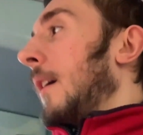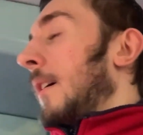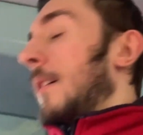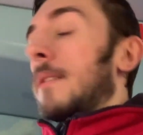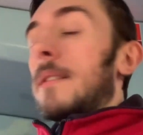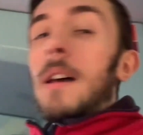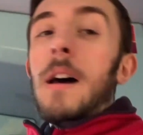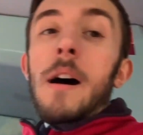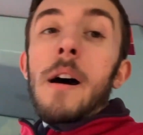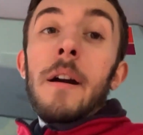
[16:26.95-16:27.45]

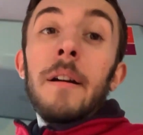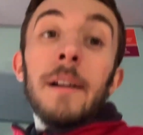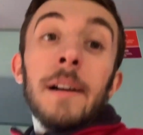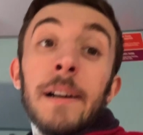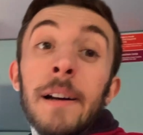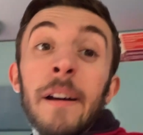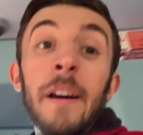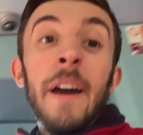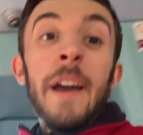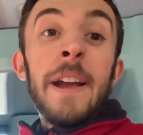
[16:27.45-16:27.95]
So,
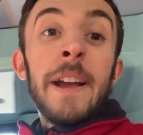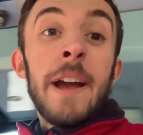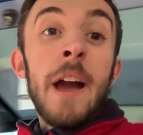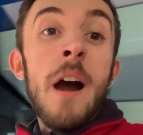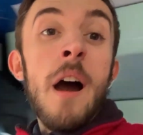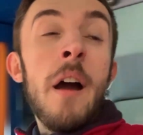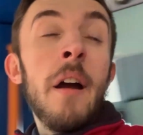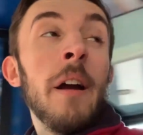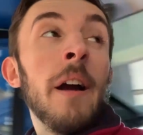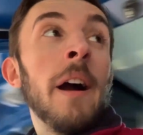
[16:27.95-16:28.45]
there you
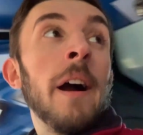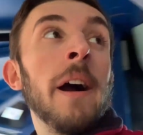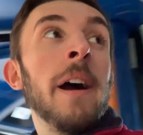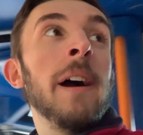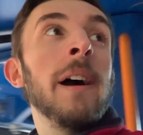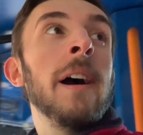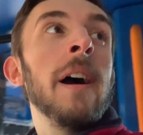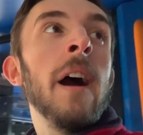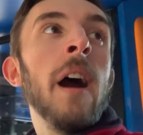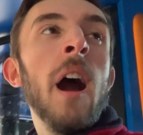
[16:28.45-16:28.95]
go.
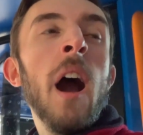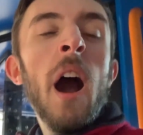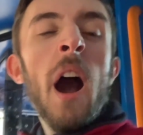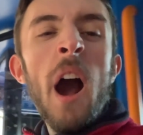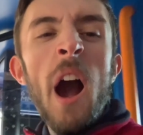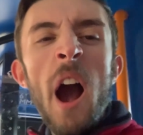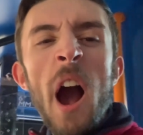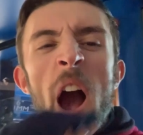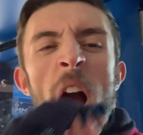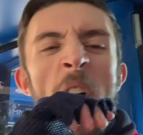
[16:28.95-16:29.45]

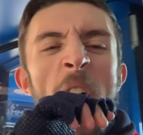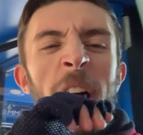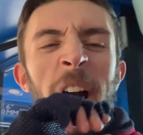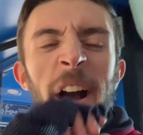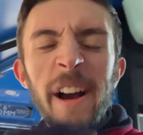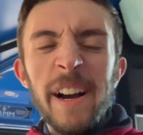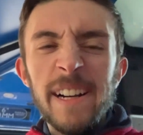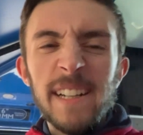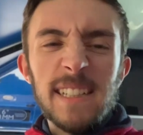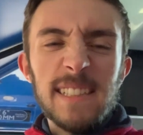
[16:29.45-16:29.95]

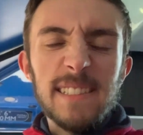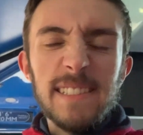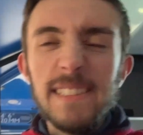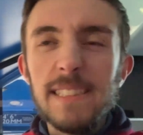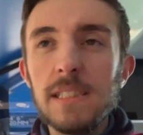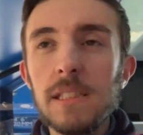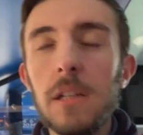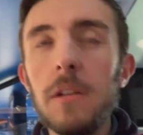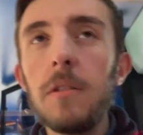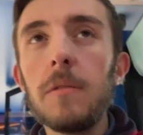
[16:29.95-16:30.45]

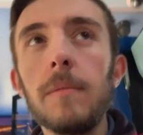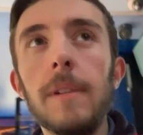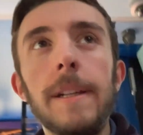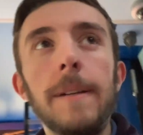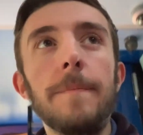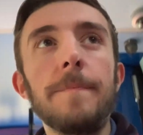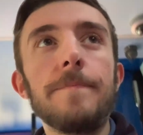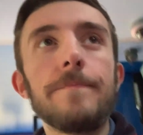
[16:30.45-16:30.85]
Excuse me.